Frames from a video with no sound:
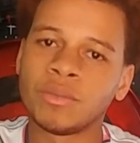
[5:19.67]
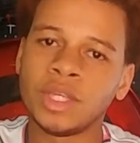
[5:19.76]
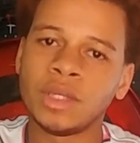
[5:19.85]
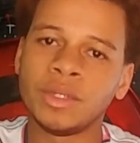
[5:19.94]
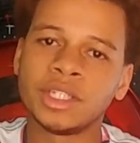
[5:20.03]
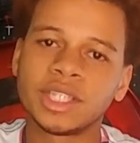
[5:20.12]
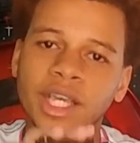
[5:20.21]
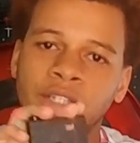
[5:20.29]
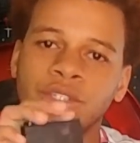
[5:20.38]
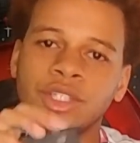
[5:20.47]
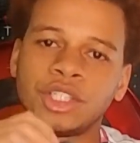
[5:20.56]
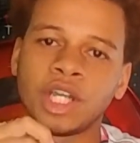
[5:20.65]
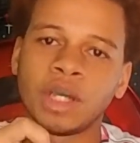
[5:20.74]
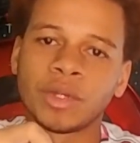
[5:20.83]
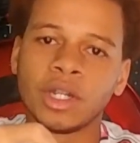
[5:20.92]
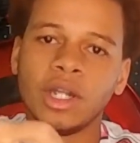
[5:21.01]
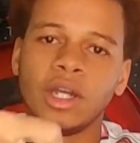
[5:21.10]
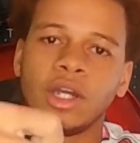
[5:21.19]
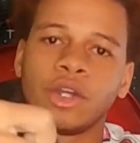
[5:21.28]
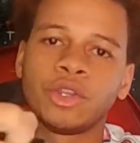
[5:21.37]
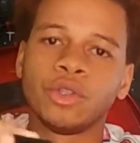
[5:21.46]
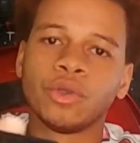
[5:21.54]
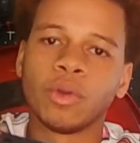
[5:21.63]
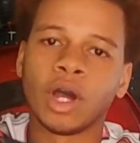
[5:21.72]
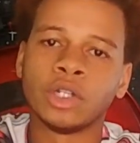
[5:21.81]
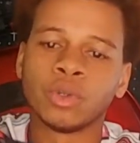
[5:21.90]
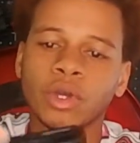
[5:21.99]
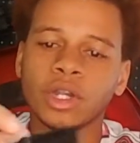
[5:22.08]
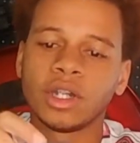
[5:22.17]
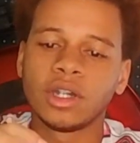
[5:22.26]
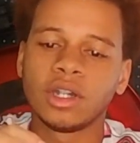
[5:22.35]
the BBs into the chamber through a door,